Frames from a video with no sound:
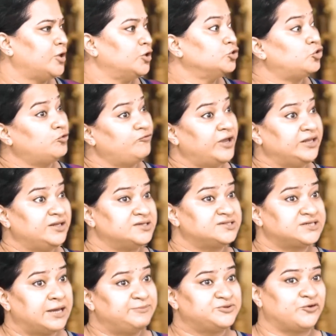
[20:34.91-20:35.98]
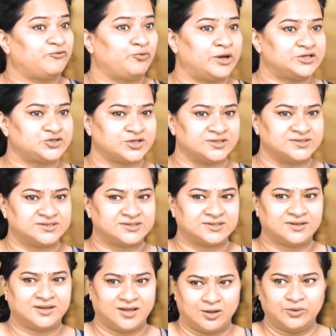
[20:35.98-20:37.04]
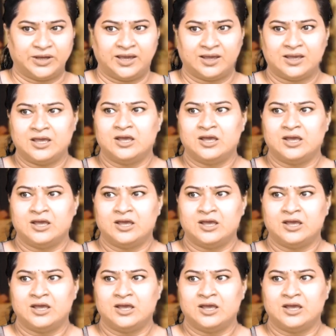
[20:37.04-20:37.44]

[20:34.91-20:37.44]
Through various types of questions, okay?